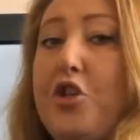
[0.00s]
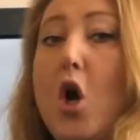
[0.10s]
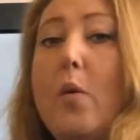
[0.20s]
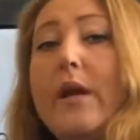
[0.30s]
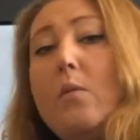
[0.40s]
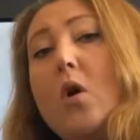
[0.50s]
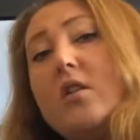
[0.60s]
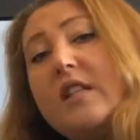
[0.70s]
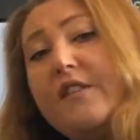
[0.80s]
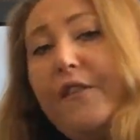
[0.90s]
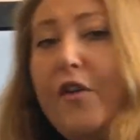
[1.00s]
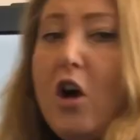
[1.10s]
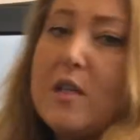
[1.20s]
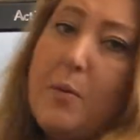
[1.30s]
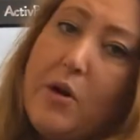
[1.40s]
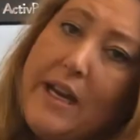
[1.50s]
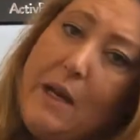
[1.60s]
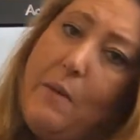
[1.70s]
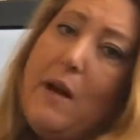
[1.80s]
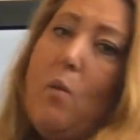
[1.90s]
Joey was in frog spawn, he
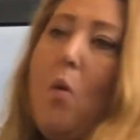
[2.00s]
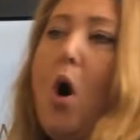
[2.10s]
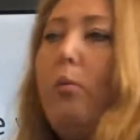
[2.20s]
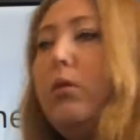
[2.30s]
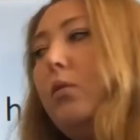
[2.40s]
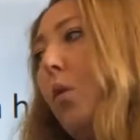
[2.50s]
went wobble,